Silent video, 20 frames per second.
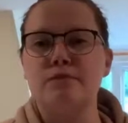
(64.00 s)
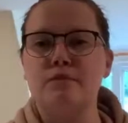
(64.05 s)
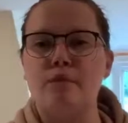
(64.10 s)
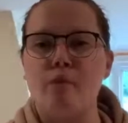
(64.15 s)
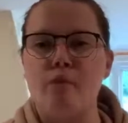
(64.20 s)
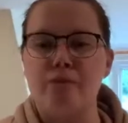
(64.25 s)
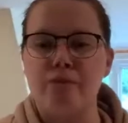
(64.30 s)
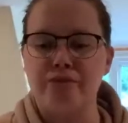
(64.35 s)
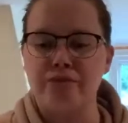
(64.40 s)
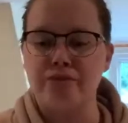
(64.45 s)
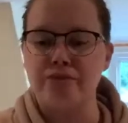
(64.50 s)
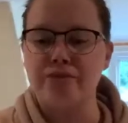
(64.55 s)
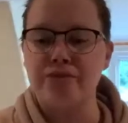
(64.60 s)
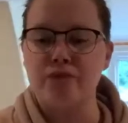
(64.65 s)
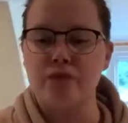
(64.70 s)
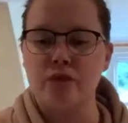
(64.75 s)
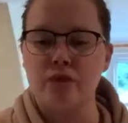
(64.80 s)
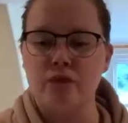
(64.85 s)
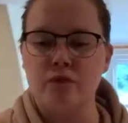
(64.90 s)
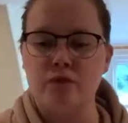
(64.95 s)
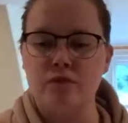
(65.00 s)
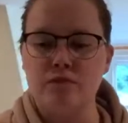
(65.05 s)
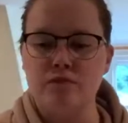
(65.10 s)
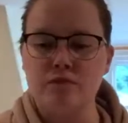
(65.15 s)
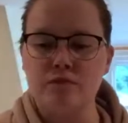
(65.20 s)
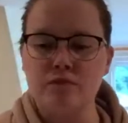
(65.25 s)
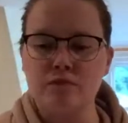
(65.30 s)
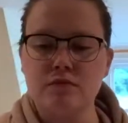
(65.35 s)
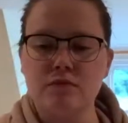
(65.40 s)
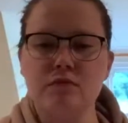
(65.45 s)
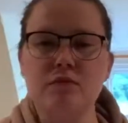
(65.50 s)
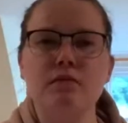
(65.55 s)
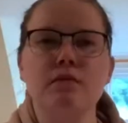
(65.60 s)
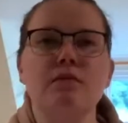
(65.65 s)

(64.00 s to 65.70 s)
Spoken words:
(no one is talking)